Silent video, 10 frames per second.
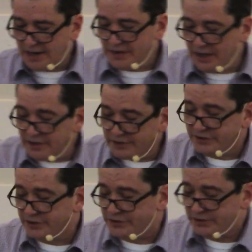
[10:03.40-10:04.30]
I think
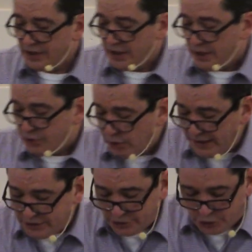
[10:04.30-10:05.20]
this is
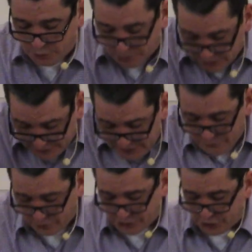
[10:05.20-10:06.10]
directed to
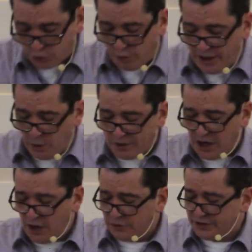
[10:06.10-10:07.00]
believers as well,
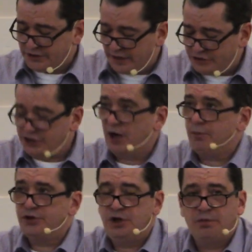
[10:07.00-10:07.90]
because as I've shared
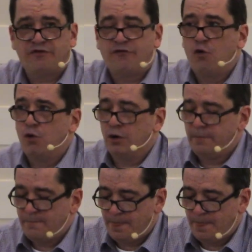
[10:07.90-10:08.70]
with you before,